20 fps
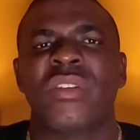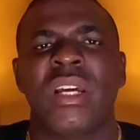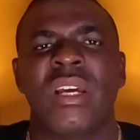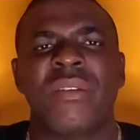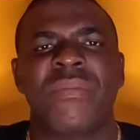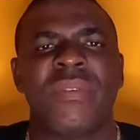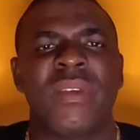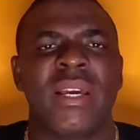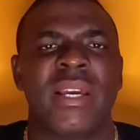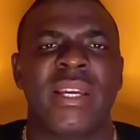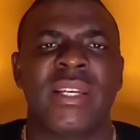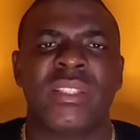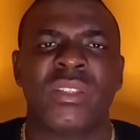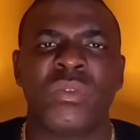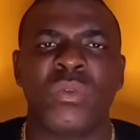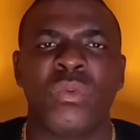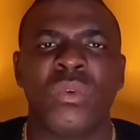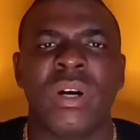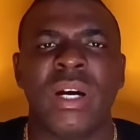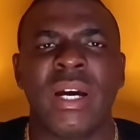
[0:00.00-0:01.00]
try if you
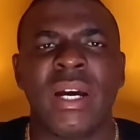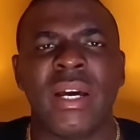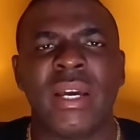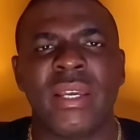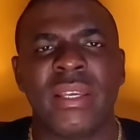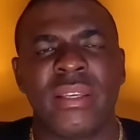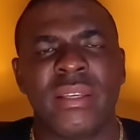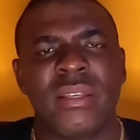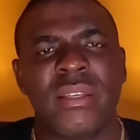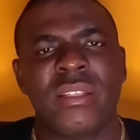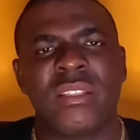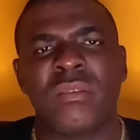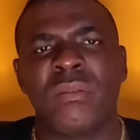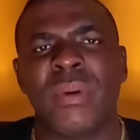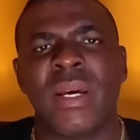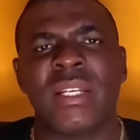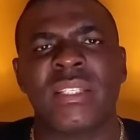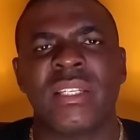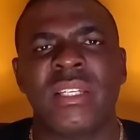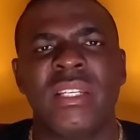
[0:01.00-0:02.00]
get too high. You see
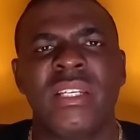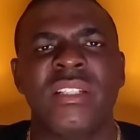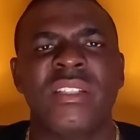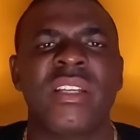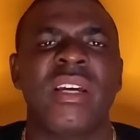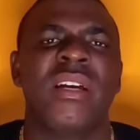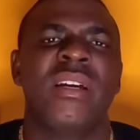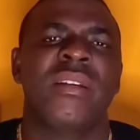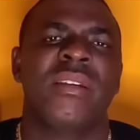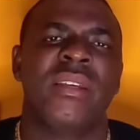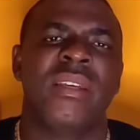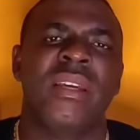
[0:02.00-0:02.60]
me, I say Ninja?